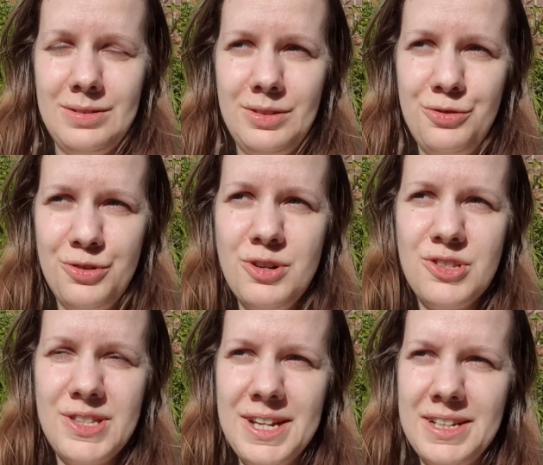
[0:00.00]
the
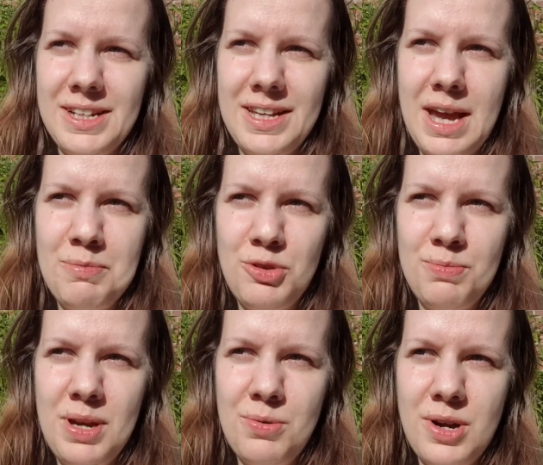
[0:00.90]
first thing that came to
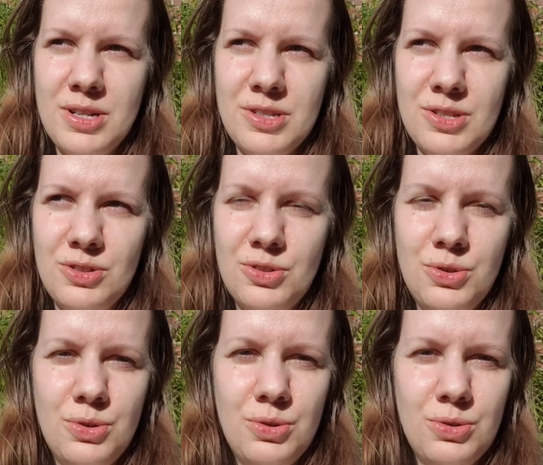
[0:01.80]
me was
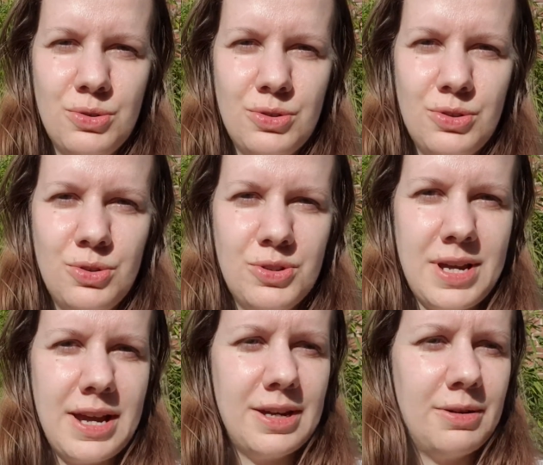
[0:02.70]
to to
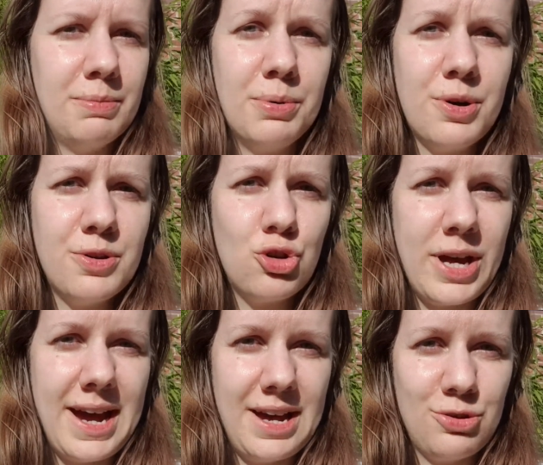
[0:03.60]
take birch
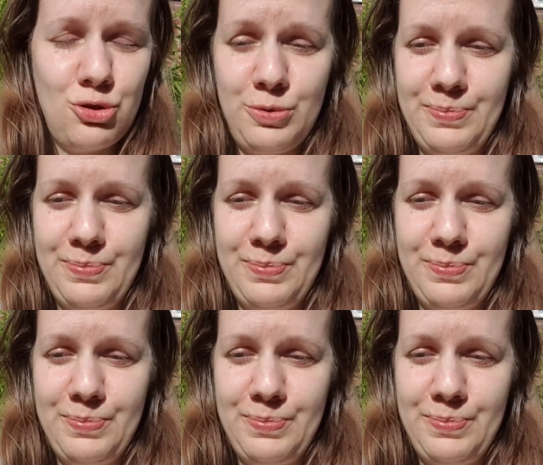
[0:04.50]
ash.